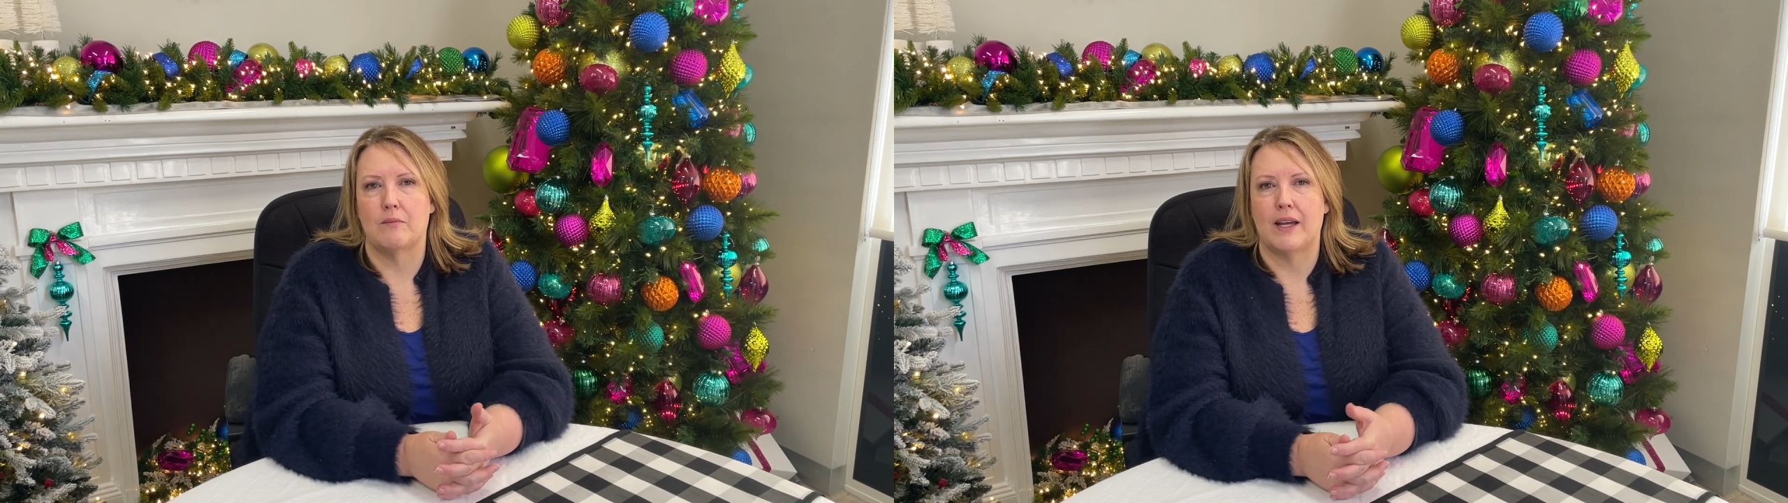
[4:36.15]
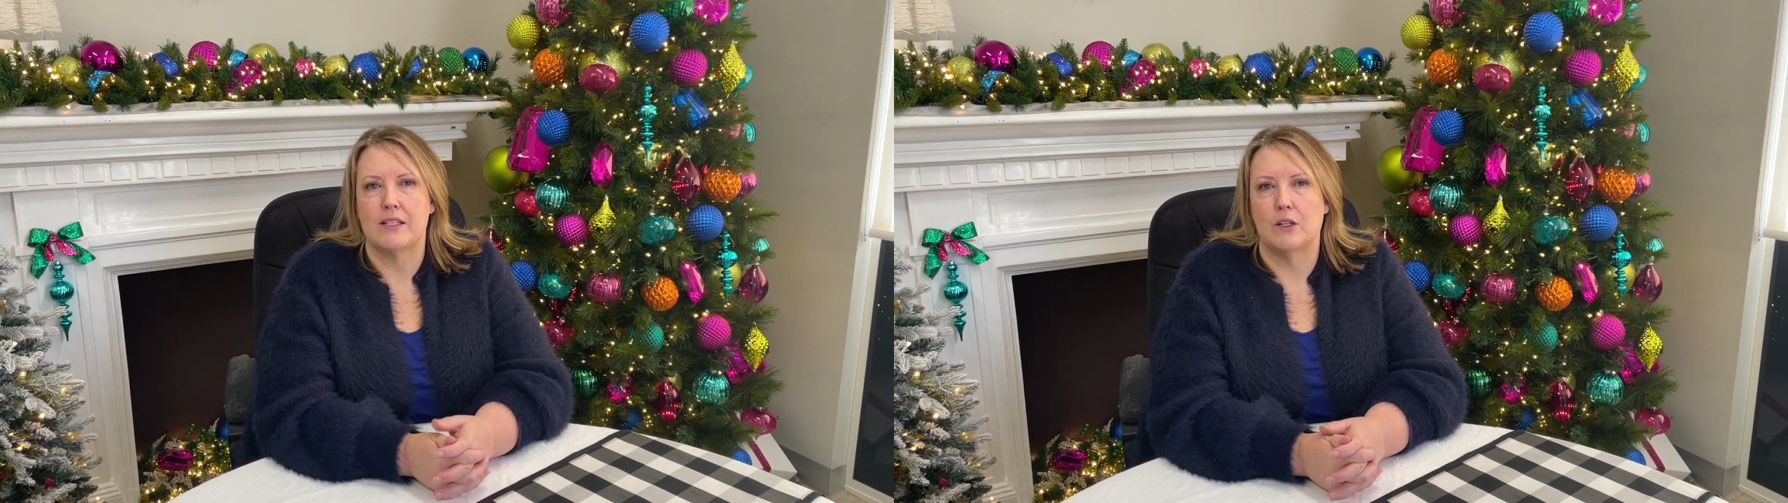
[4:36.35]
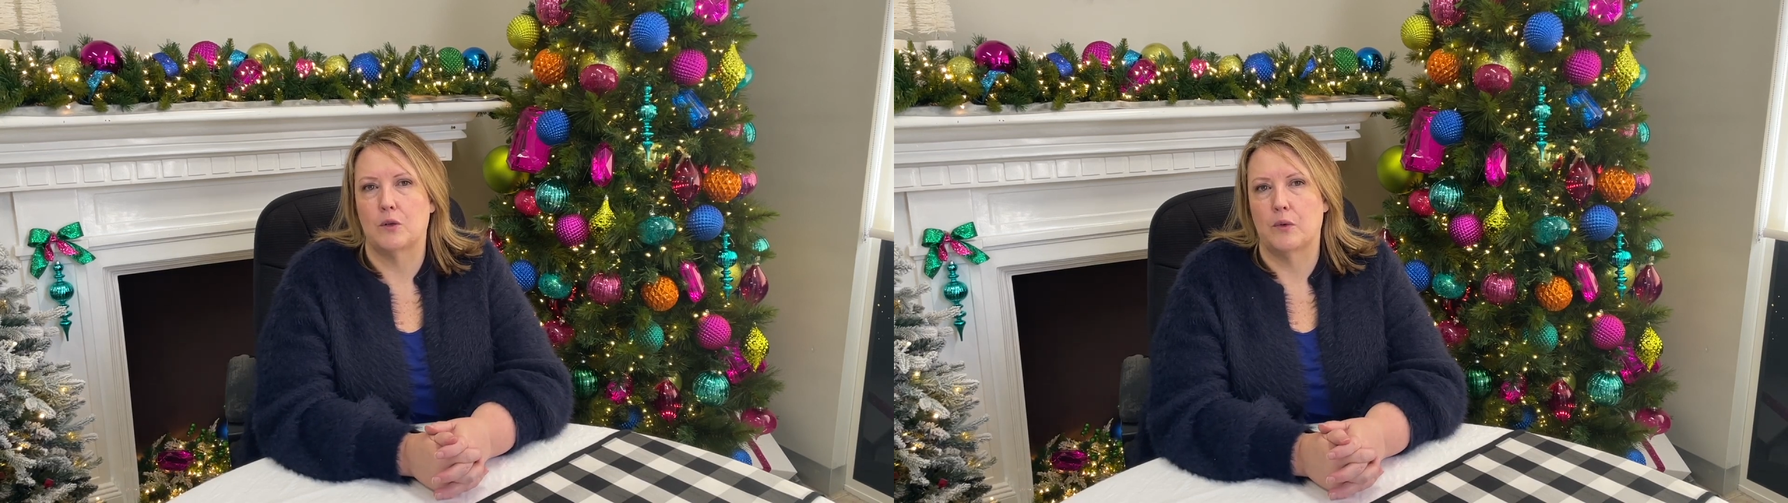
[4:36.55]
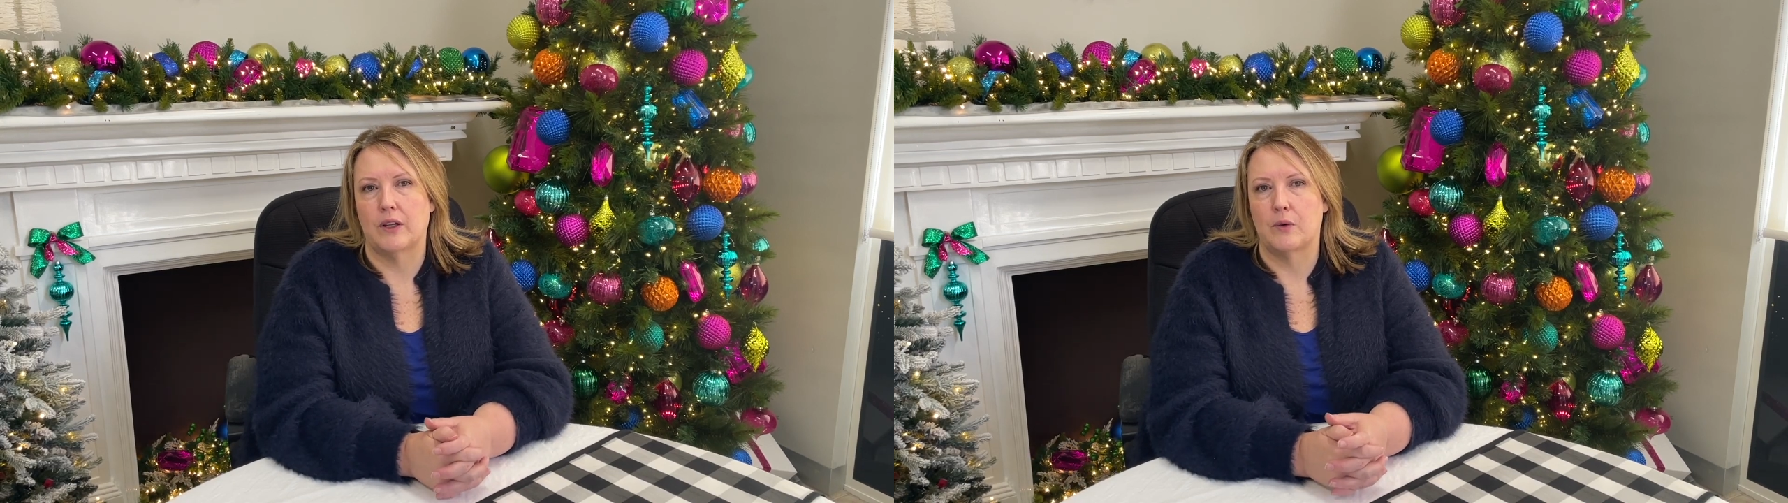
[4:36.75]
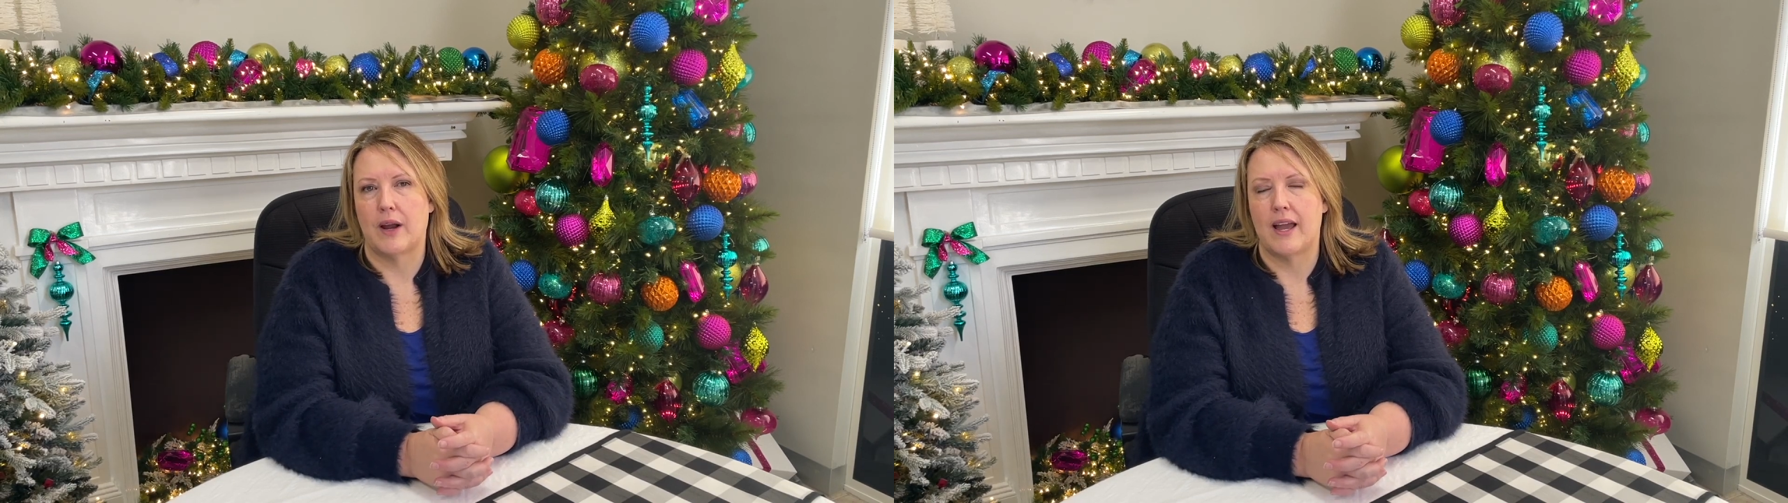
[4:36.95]
makes it look
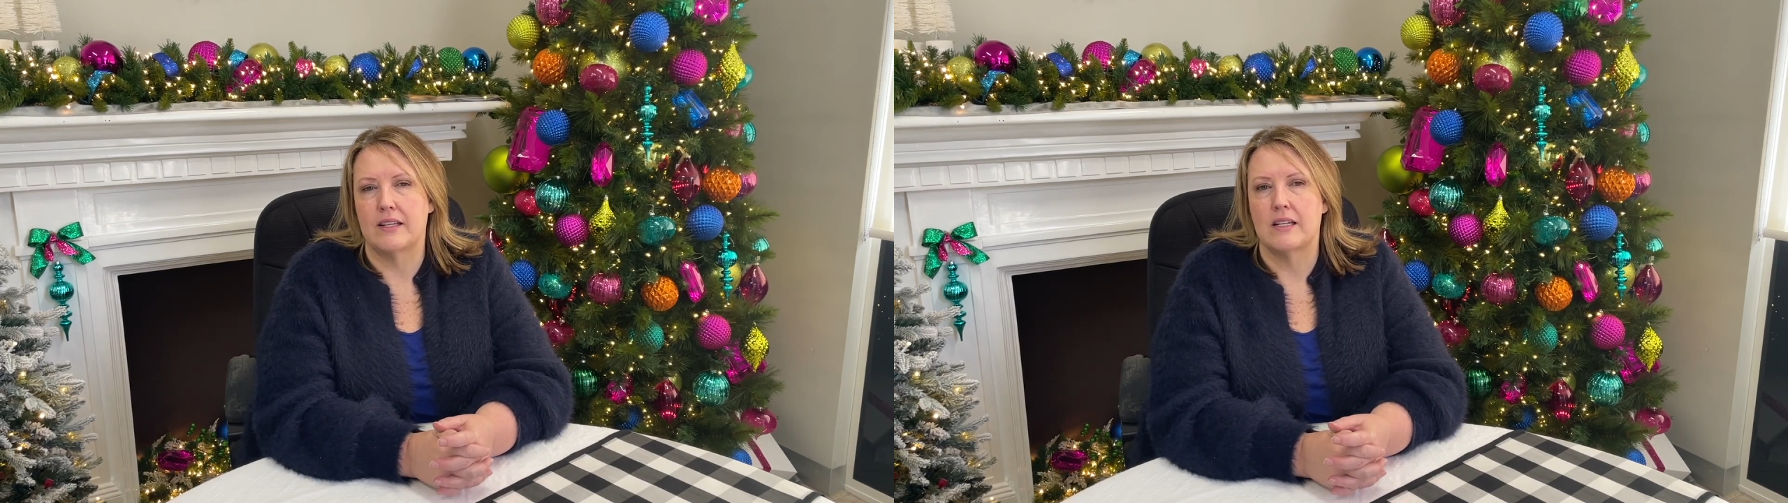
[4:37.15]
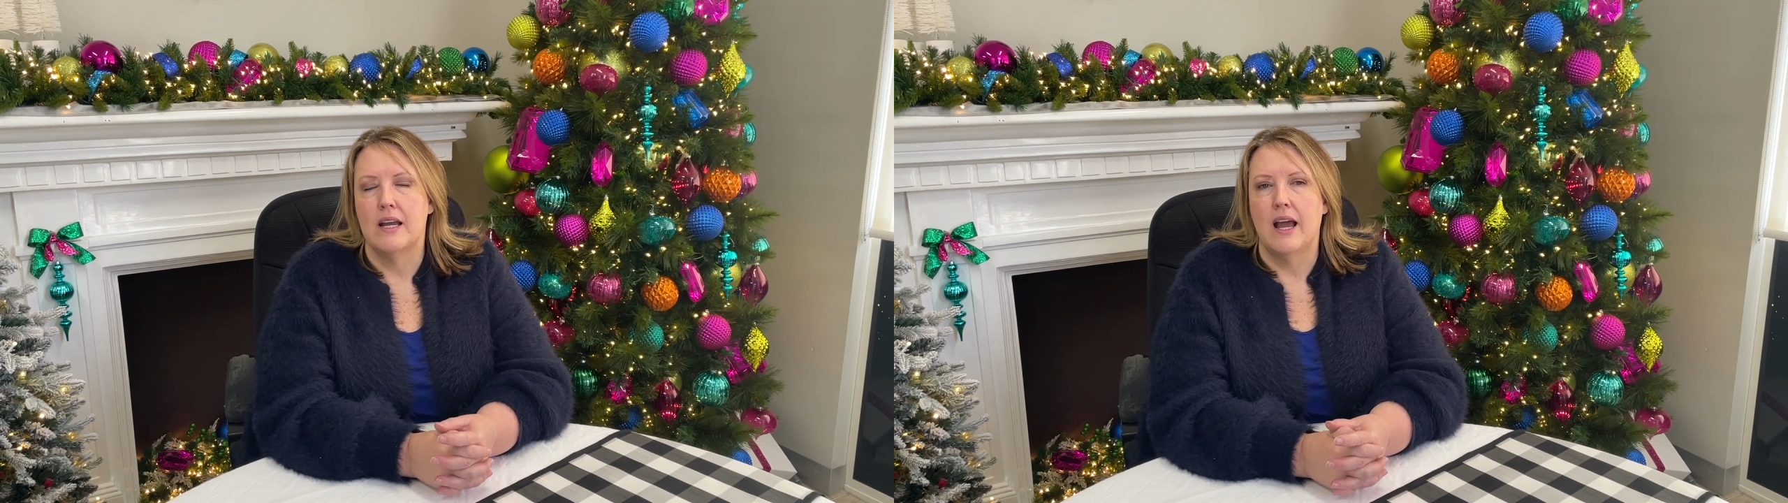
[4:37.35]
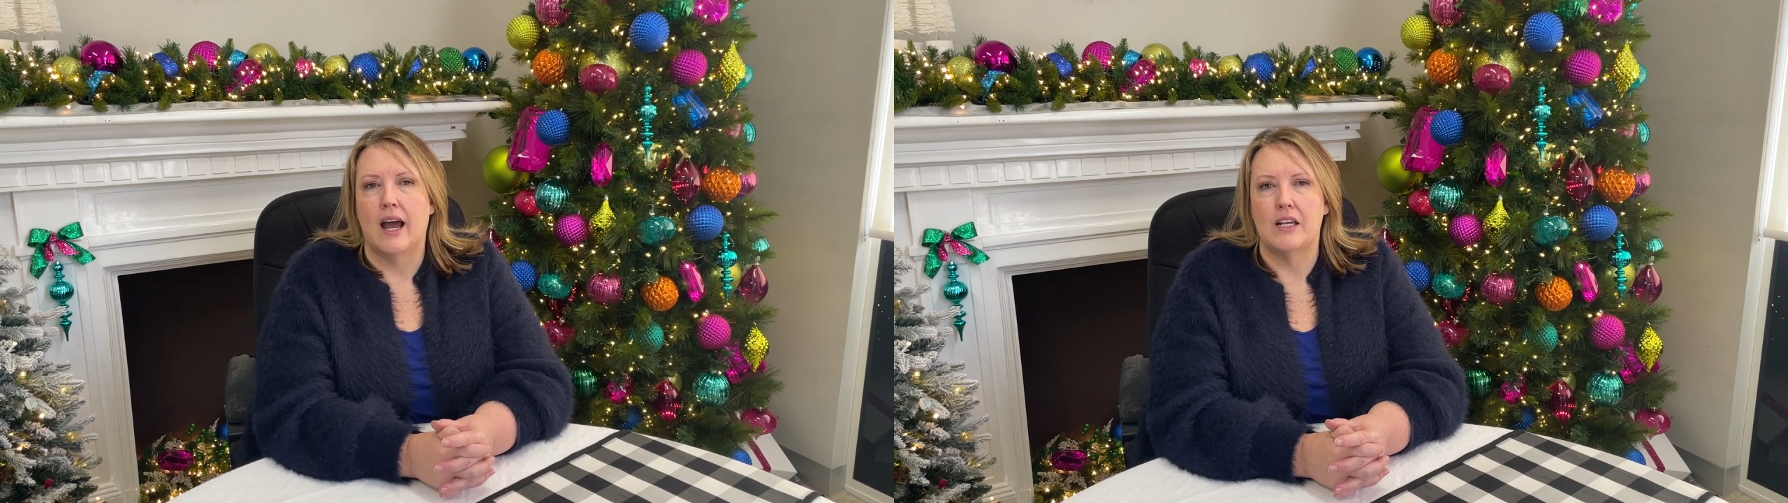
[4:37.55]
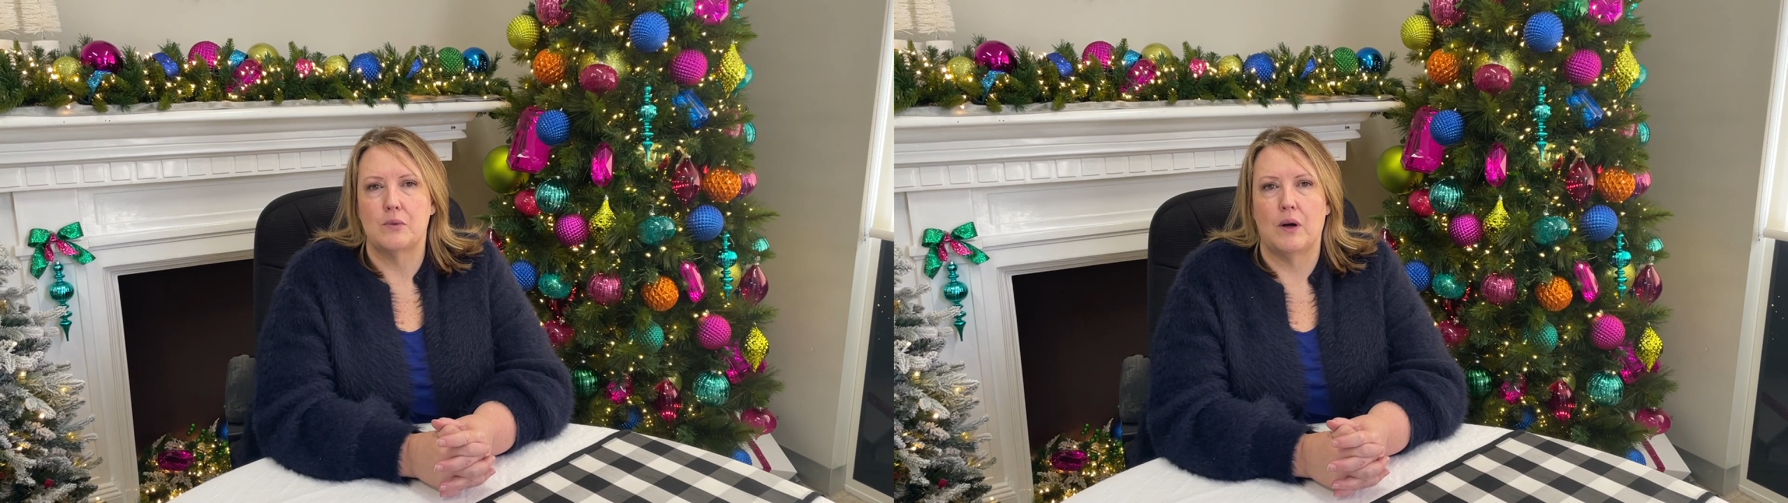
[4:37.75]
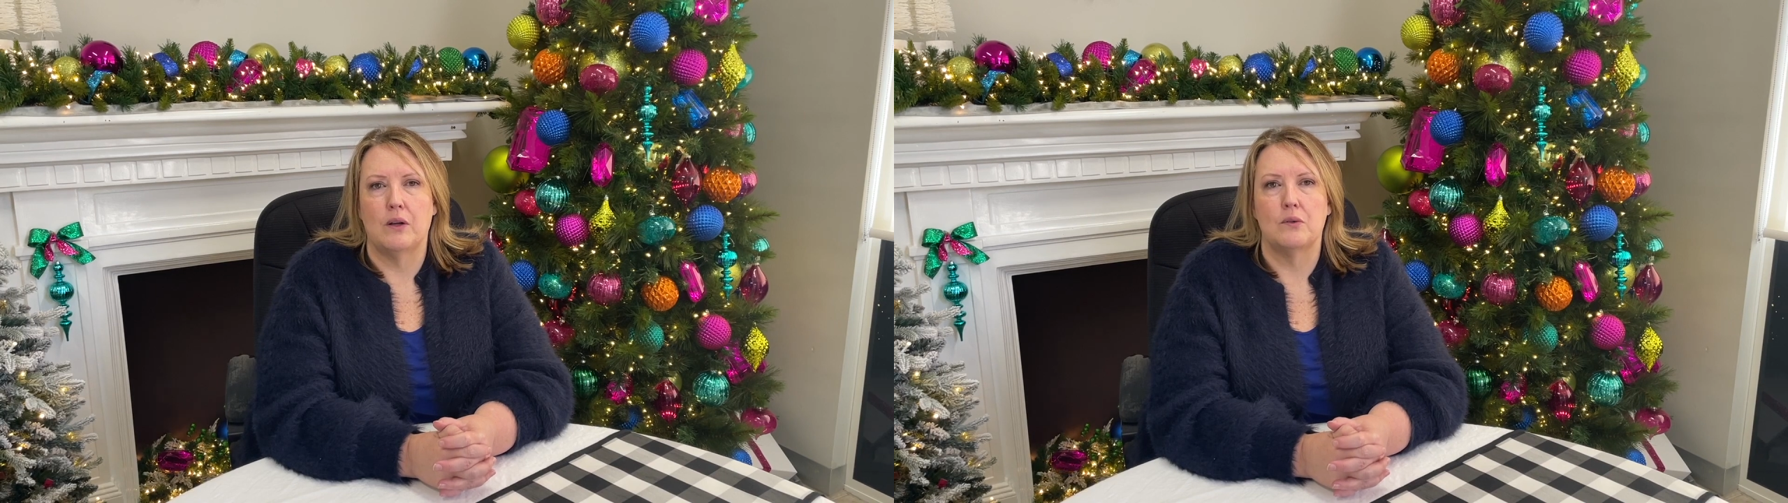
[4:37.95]
really grand as
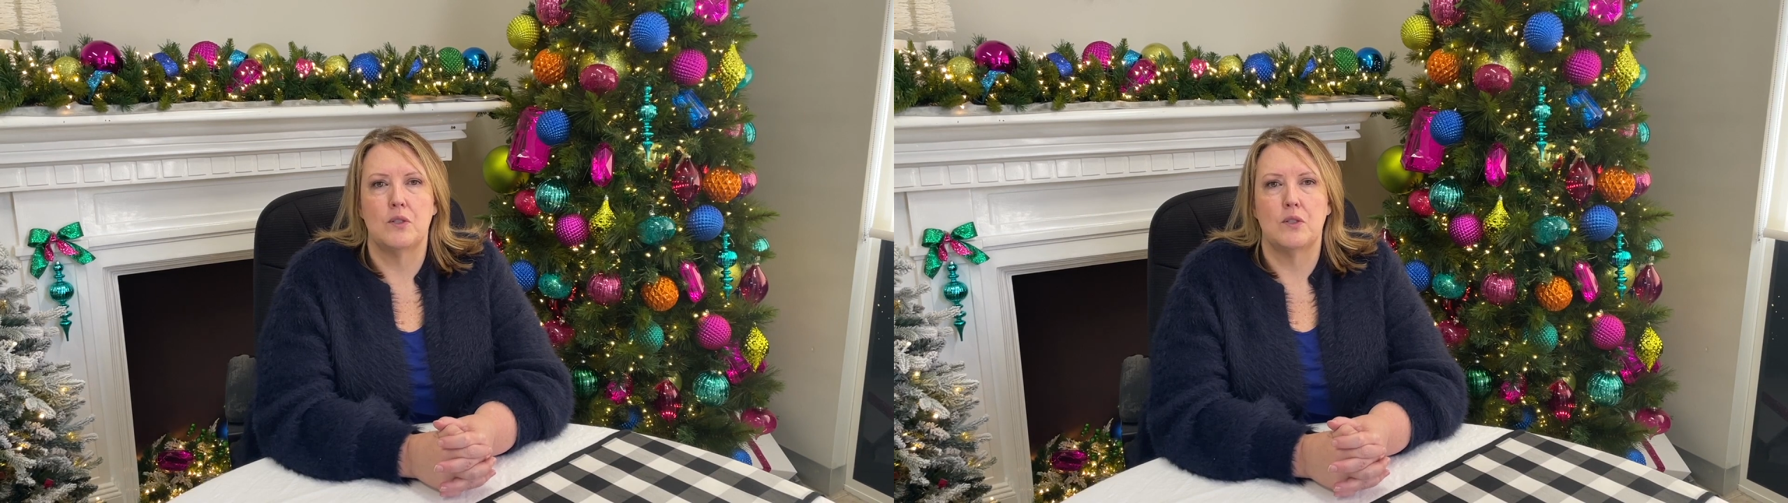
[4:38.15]
well.